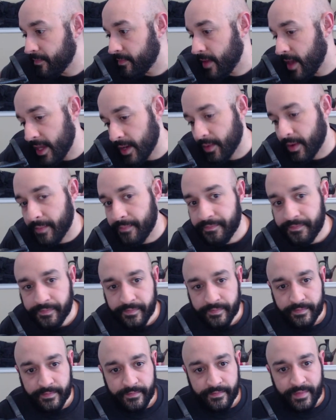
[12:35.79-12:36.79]
Anyway,
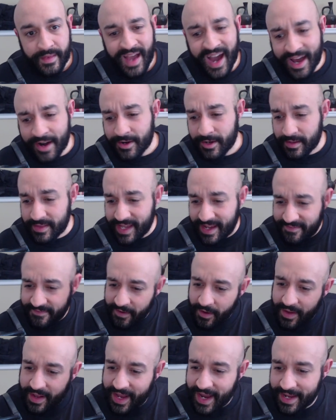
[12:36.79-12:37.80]
I don't know. That
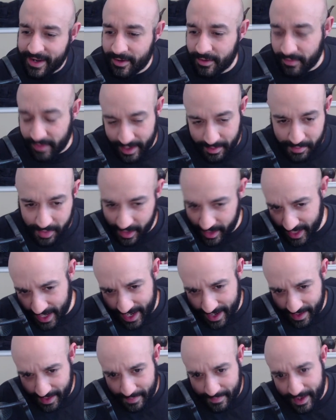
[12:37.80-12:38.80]
felt kind of rambly.
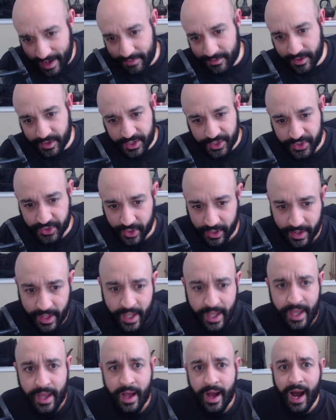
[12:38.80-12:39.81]
I'm not really sure.
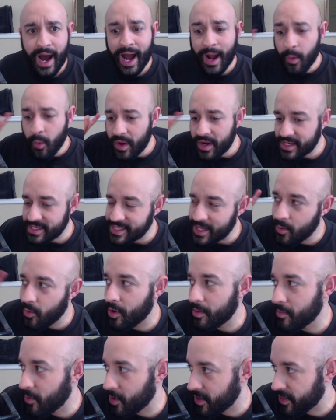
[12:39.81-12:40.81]
I want to say
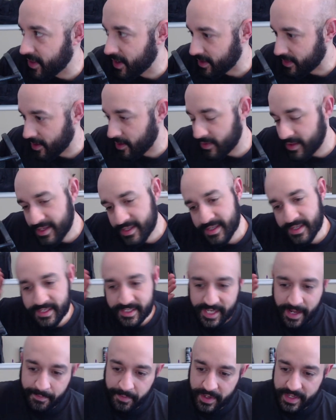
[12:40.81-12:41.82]
one more thing, though. This is a
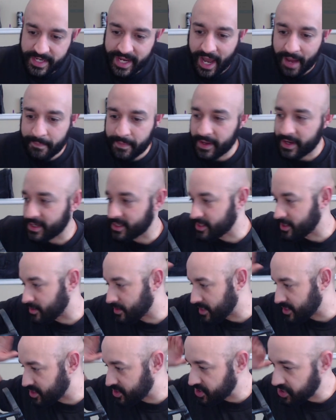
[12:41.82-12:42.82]
separate topic, so
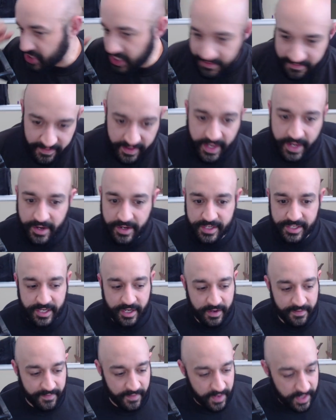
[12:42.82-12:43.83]
let's shift gears
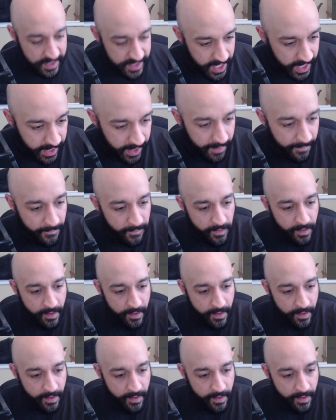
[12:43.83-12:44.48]
here for a second.